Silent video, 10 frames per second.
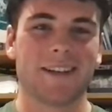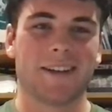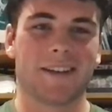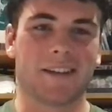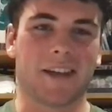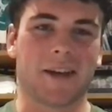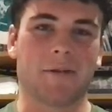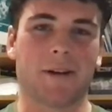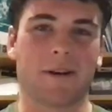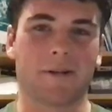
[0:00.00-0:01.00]
Yeah,
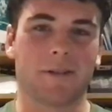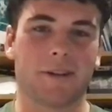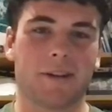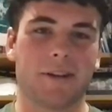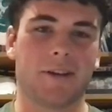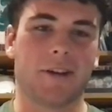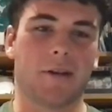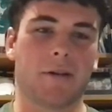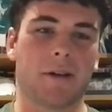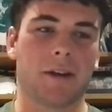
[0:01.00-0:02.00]
well,
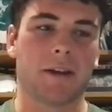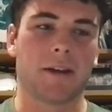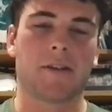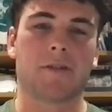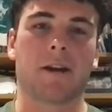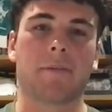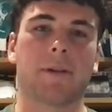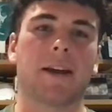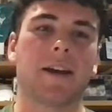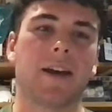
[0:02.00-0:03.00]
he's a great
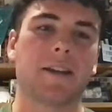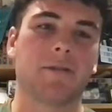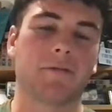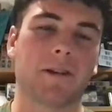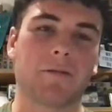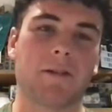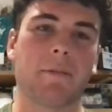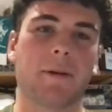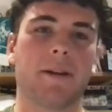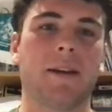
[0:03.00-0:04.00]
player and he's really
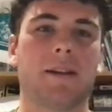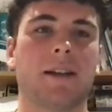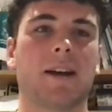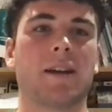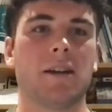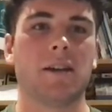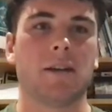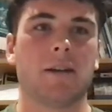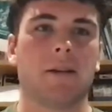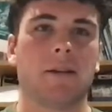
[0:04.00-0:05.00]
rapid. Like,
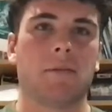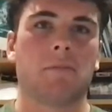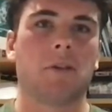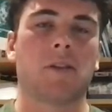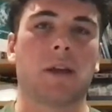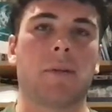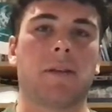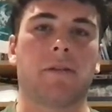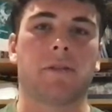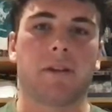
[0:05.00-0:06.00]
he'll be
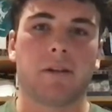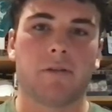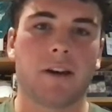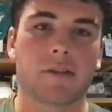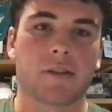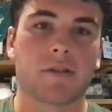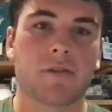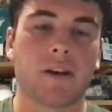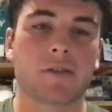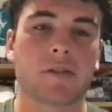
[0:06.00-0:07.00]
the
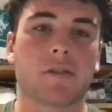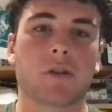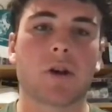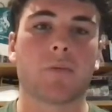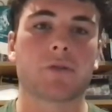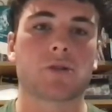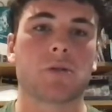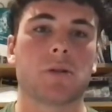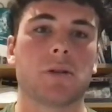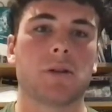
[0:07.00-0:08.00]
fastest in the comp for
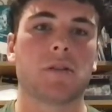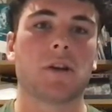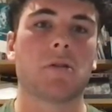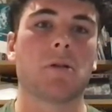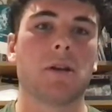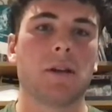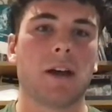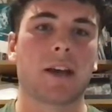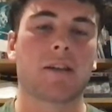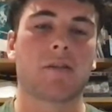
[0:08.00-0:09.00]
sure. So
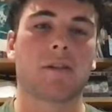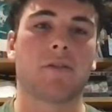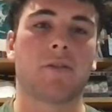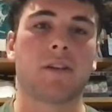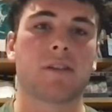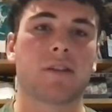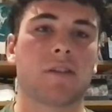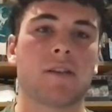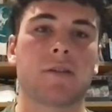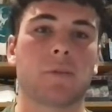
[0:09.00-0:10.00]
I guess if he just
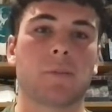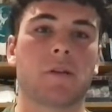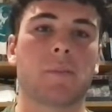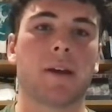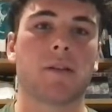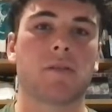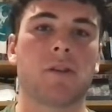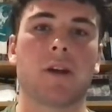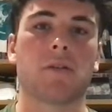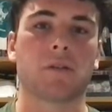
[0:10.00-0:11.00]
sees a little bit of space,
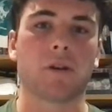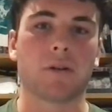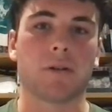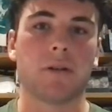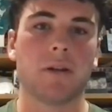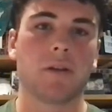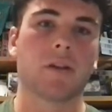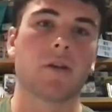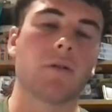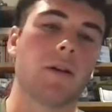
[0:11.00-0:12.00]
he's gone.
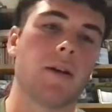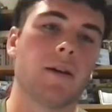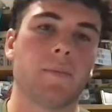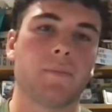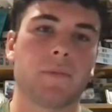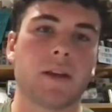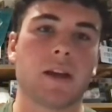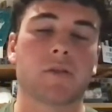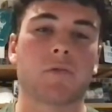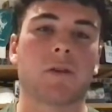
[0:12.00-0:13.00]
So yeah,
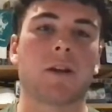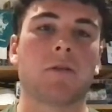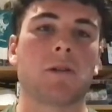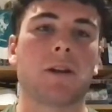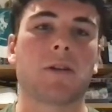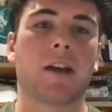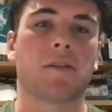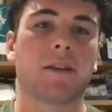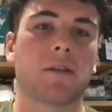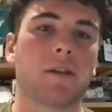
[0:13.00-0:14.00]
it's a really, really great
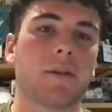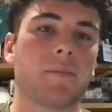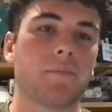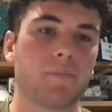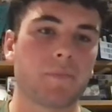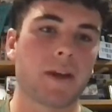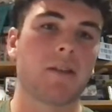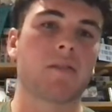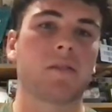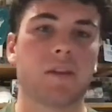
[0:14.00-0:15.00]
asset on the team, and
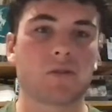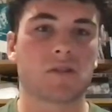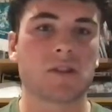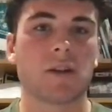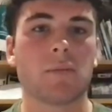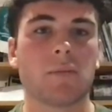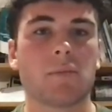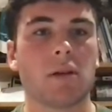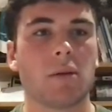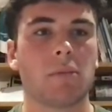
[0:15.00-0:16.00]
it's interesting him
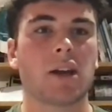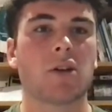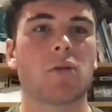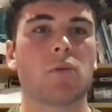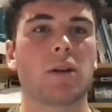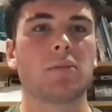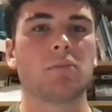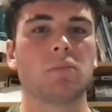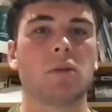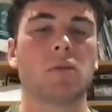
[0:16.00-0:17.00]
playing on the wing.
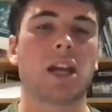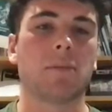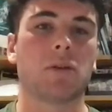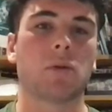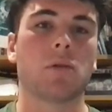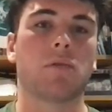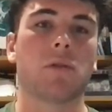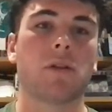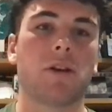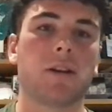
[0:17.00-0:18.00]
We had him at 12 or
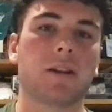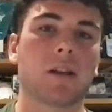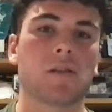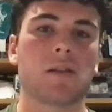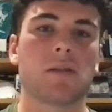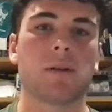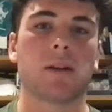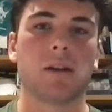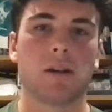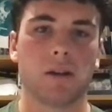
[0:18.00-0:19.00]
13 last year, but
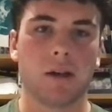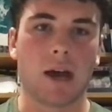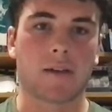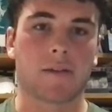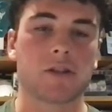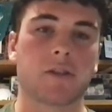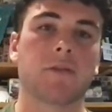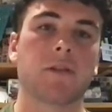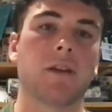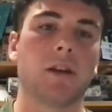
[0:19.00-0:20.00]
I guess he
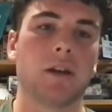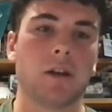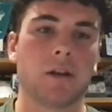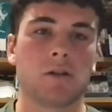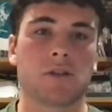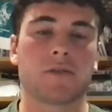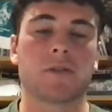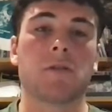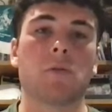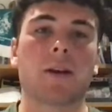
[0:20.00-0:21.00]
shifted to
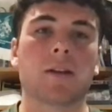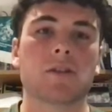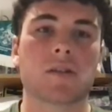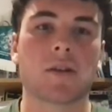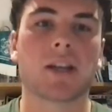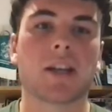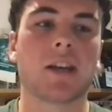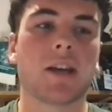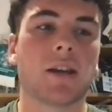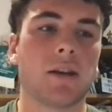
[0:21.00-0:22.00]
the wing just so he can
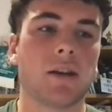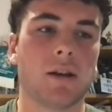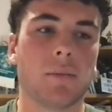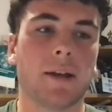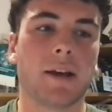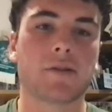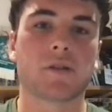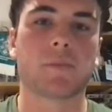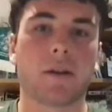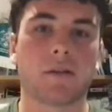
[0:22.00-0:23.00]
get a bit of extra
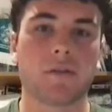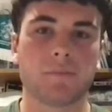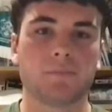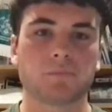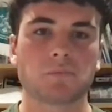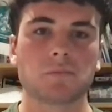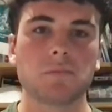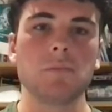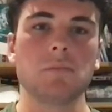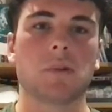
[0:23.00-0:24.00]
space.
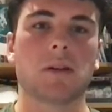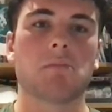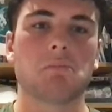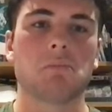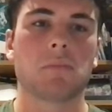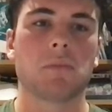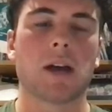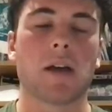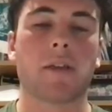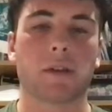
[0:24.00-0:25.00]
But
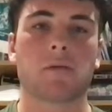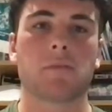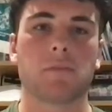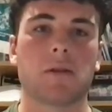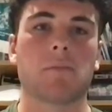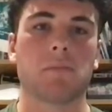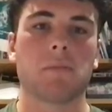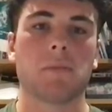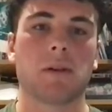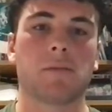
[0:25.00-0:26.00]
I think he's
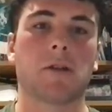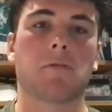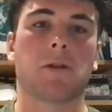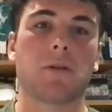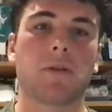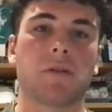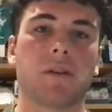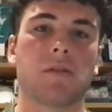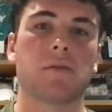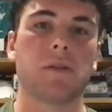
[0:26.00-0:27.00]
playing really well this
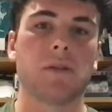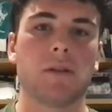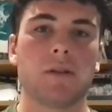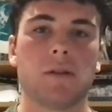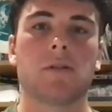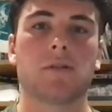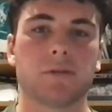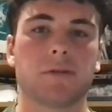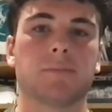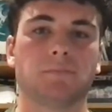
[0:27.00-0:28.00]
season. So.